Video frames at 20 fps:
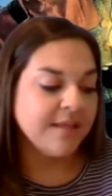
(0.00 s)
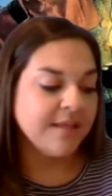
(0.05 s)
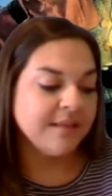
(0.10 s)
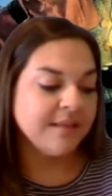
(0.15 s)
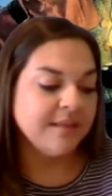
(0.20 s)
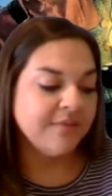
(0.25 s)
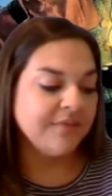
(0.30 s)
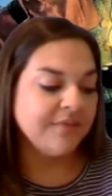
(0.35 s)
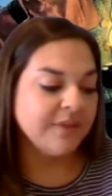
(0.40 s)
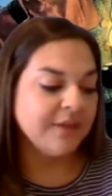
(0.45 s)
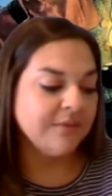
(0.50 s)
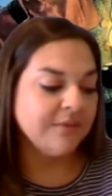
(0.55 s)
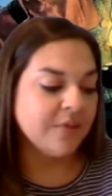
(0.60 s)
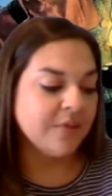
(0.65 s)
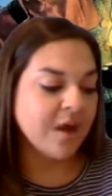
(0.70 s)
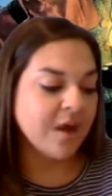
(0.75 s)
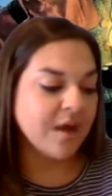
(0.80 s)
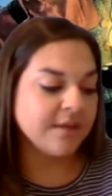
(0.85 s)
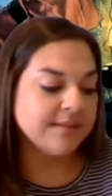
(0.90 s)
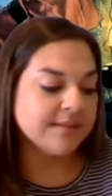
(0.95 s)
The flint
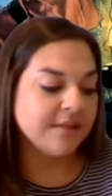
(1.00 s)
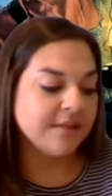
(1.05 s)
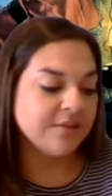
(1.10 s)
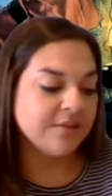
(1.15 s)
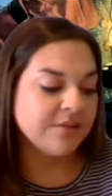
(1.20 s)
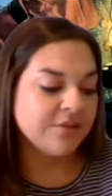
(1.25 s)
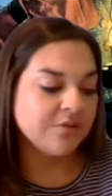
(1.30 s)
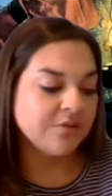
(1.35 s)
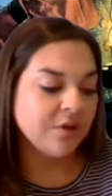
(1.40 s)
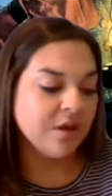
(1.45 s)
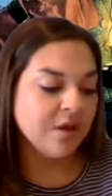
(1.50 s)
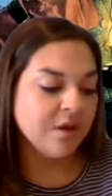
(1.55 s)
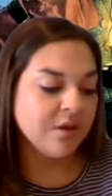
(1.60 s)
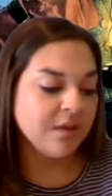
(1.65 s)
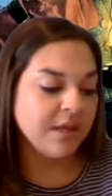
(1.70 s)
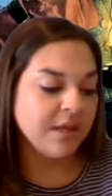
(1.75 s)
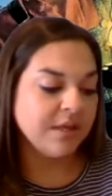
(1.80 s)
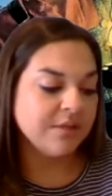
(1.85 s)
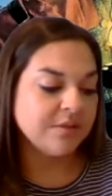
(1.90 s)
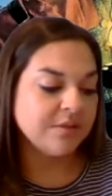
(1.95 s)
rocks and straw
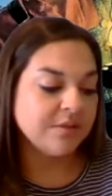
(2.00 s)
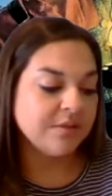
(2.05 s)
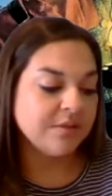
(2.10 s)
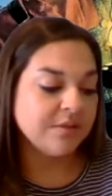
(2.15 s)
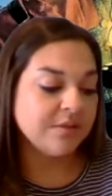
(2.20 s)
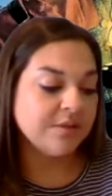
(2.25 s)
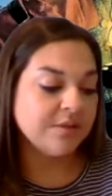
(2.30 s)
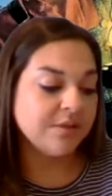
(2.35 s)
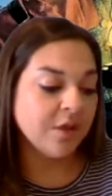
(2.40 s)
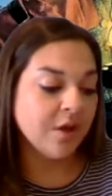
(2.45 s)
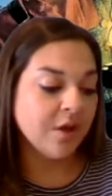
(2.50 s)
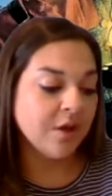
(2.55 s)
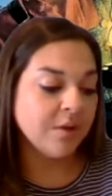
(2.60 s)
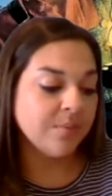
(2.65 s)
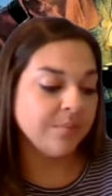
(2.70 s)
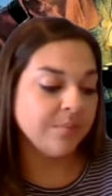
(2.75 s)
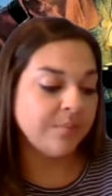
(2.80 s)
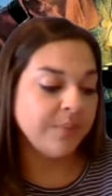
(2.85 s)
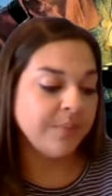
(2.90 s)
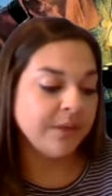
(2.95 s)
and saw
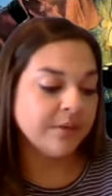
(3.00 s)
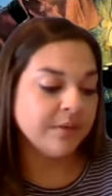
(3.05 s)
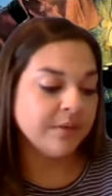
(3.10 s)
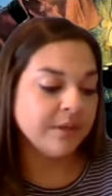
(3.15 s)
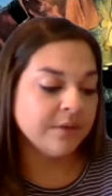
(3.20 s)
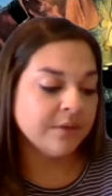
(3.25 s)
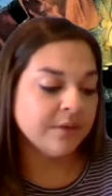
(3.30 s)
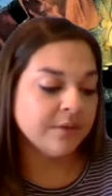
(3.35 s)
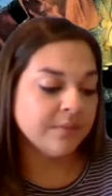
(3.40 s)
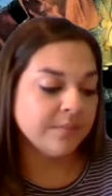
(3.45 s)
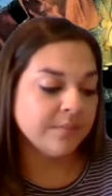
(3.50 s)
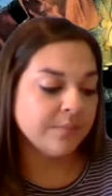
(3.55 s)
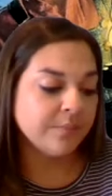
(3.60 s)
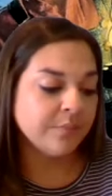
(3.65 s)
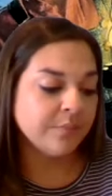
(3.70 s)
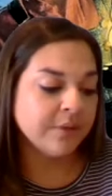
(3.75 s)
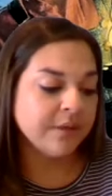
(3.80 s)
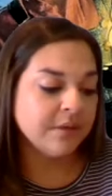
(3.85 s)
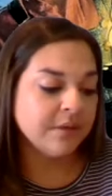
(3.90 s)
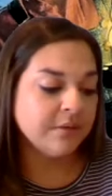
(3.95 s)

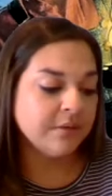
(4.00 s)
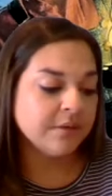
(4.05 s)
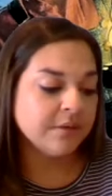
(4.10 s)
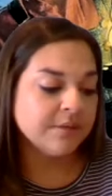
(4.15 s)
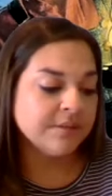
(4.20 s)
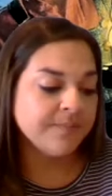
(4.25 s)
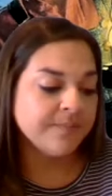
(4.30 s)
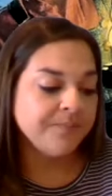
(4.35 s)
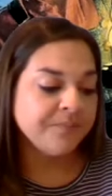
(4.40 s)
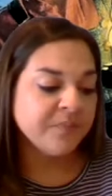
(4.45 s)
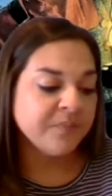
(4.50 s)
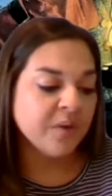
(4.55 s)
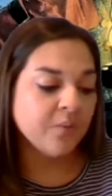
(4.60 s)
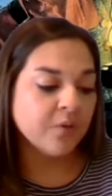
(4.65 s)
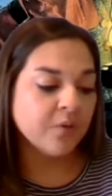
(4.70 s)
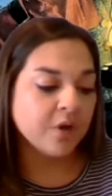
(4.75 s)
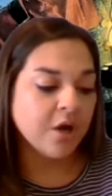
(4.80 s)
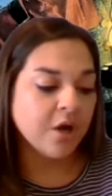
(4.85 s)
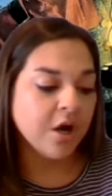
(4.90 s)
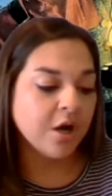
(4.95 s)
briars
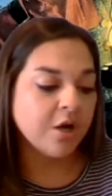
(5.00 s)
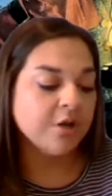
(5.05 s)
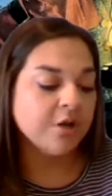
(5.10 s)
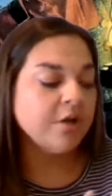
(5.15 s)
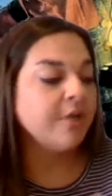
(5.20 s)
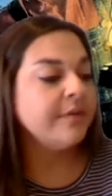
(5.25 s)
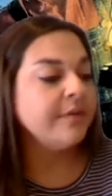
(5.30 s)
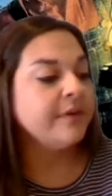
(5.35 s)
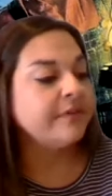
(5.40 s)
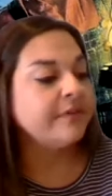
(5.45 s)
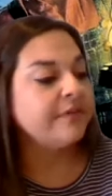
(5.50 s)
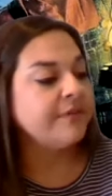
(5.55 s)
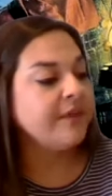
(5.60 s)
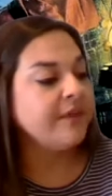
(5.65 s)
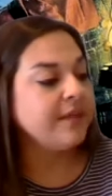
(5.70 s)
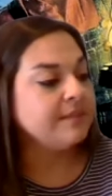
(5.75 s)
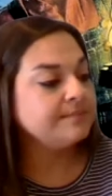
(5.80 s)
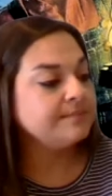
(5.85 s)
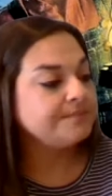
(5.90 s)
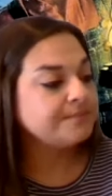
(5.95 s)
were hard on their
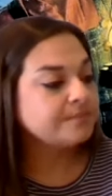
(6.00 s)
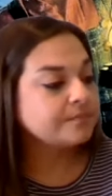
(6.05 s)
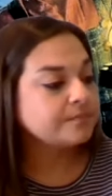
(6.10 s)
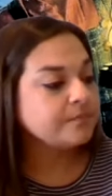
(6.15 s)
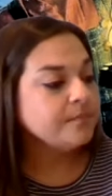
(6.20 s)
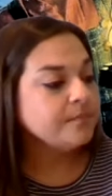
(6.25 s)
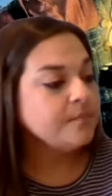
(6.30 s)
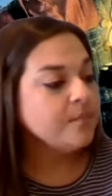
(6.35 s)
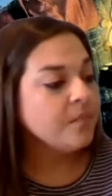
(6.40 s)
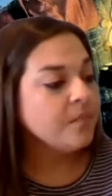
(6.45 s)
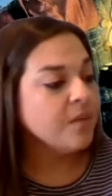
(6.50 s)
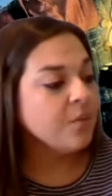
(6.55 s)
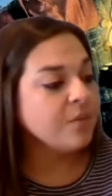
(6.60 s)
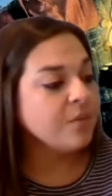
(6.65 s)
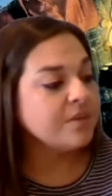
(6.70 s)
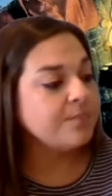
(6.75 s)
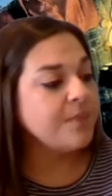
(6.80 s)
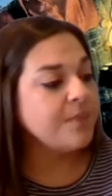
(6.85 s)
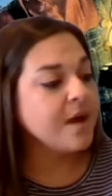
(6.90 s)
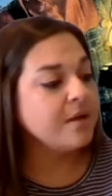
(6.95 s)
feet.
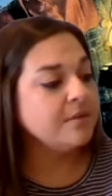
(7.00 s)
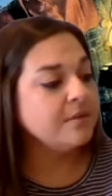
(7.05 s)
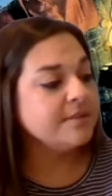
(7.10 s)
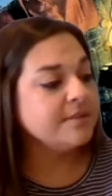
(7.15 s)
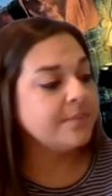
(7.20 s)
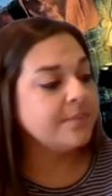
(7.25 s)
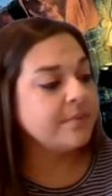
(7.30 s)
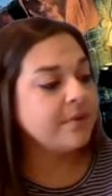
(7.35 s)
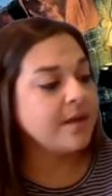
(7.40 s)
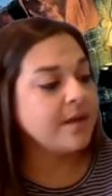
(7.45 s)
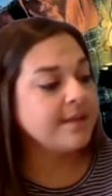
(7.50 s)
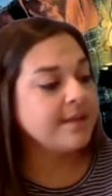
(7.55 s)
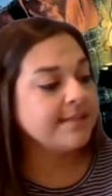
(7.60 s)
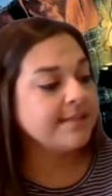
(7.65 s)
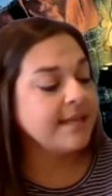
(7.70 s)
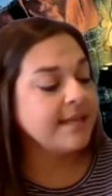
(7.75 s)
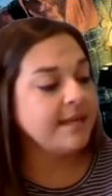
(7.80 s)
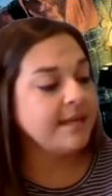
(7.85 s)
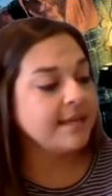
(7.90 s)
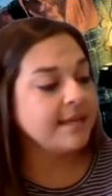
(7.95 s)
With bottles of
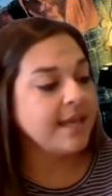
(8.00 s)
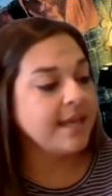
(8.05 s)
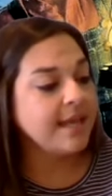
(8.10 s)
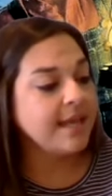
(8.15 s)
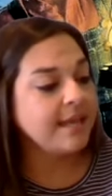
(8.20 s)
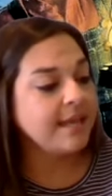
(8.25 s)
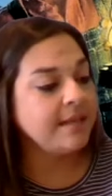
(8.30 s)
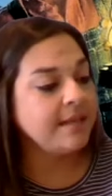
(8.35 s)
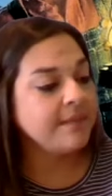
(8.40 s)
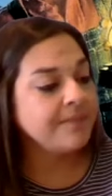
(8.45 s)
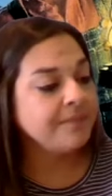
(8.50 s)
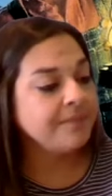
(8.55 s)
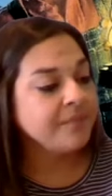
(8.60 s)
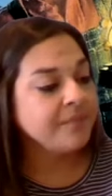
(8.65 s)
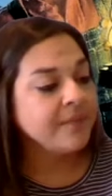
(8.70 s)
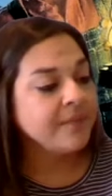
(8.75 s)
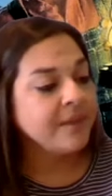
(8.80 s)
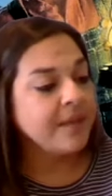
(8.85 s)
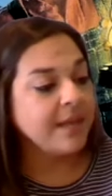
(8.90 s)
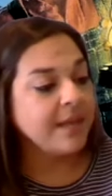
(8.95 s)
peroxide and a
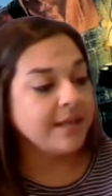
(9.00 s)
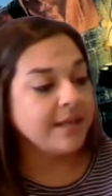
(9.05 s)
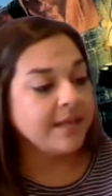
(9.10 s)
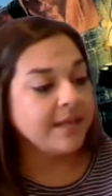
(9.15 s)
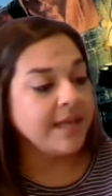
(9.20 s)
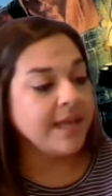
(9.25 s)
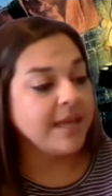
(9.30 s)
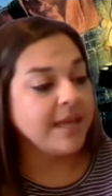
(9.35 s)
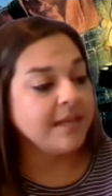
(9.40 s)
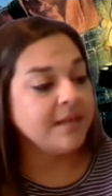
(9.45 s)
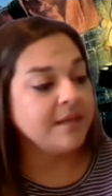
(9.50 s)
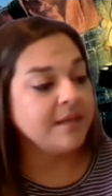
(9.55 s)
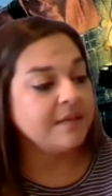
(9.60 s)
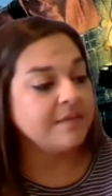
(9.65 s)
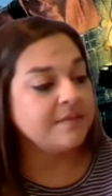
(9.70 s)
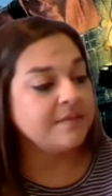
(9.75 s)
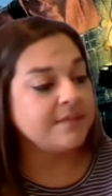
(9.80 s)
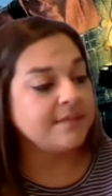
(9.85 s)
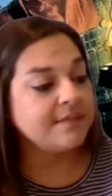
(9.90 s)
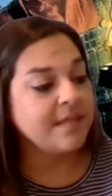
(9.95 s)
can
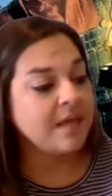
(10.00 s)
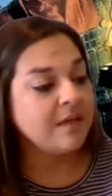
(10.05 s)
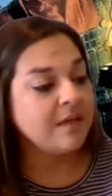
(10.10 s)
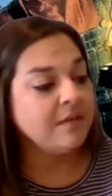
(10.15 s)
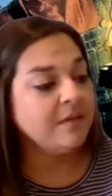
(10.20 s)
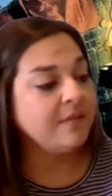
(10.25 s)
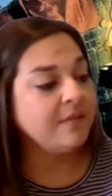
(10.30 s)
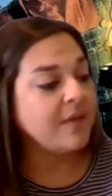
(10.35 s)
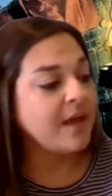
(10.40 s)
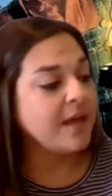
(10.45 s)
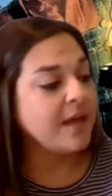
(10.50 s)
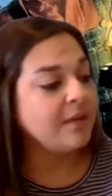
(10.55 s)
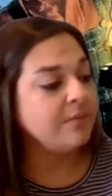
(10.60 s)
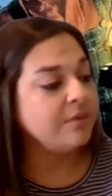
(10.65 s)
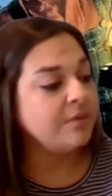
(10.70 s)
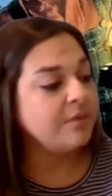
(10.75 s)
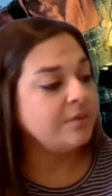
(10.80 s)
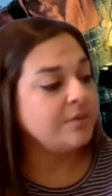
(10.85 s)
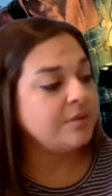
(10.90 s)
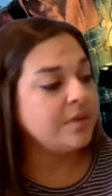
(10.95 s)
of salve, I
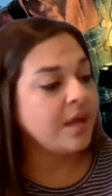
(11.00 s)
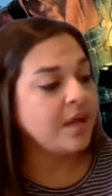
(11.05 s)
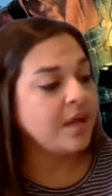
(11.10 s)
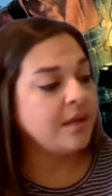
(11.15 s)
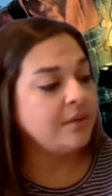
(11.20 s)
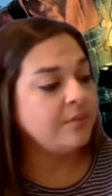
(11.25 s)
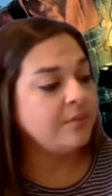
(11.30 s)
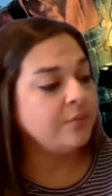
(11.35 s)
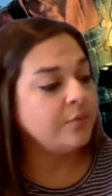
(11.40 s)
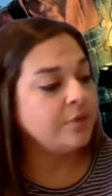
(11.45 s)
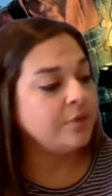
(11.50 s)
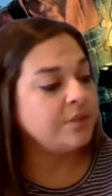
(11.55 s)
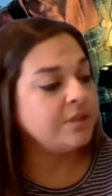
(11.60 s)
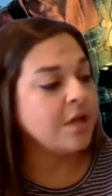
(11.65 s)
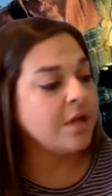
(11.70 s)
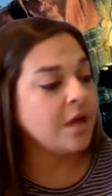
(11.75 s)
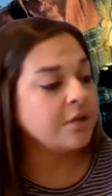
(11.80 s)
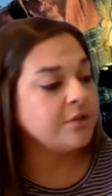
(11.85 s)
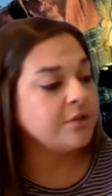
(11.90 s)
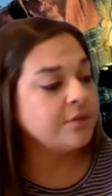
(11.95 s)
would
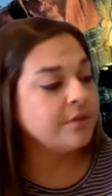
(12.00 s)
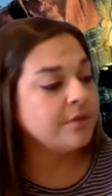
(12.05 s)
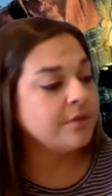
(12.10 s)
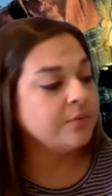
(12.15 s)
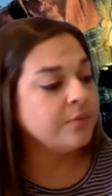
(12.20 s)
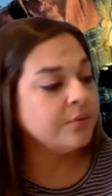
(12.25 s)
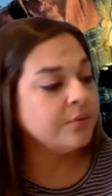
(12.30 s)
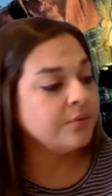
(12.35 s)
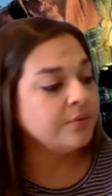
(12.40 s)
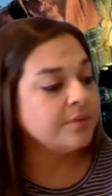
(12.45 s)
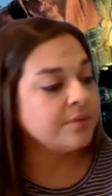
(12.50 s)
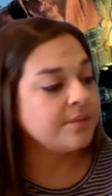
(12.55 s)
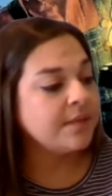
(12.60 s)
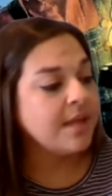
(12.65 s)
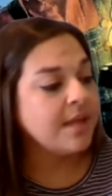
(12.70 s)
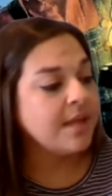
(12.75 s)
doctor their wounds.